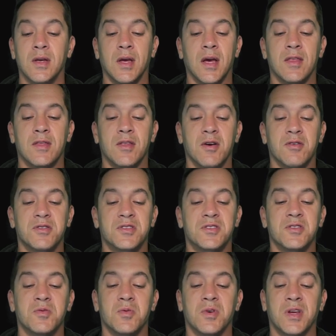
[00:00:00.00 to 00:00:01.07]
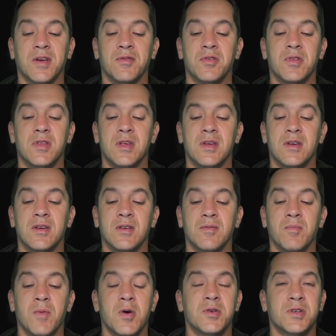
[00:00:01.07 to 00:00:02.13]
And those two will give you the
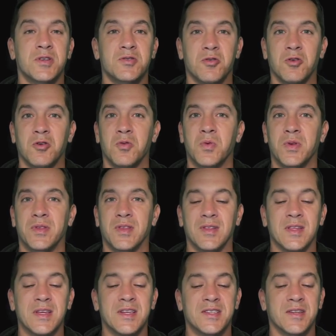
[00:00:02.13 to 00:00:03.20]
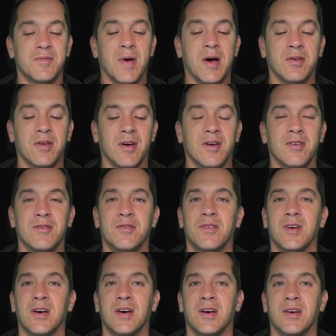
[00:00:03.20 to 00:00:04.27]
most control with the least amount of
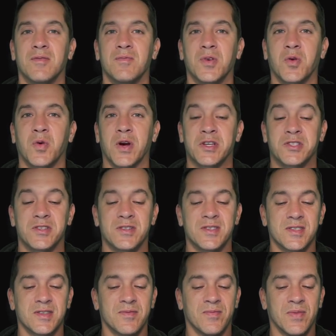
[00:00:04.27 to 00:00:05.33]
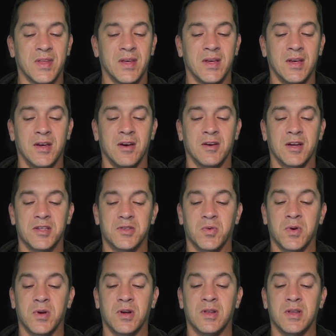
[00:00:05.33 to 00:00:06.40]
um, questions. Okay, so we're
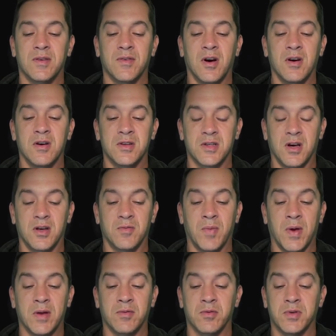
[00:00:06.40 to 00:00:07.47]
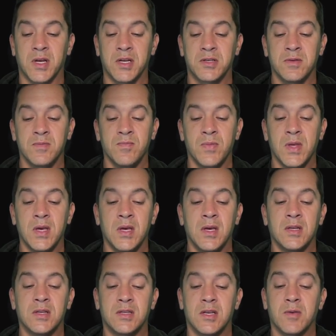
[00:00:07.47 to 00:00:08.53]
going to leave ours on pen rotation,
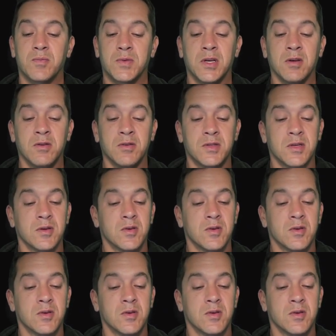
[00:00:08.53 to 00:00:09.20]
tip tilt.